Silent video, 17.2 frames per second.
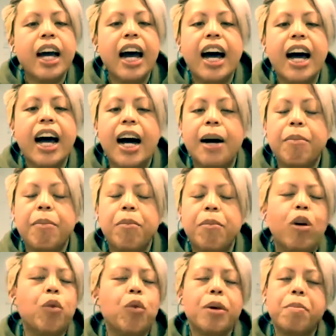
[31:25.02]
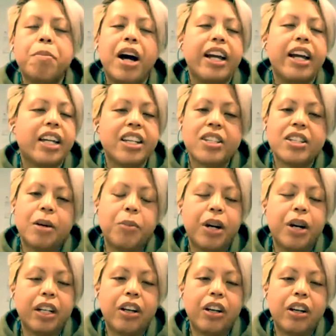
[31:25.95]
Or we might get
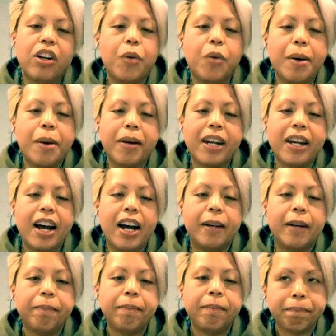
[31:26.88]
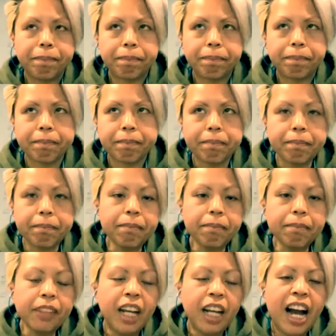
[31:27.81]
someone on a webinar
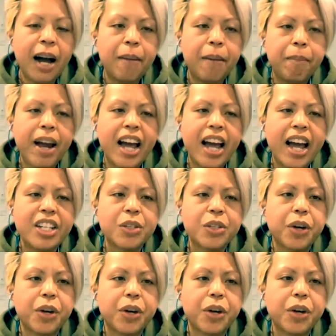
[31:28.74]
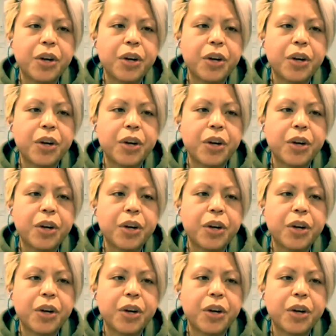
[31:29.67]
as well.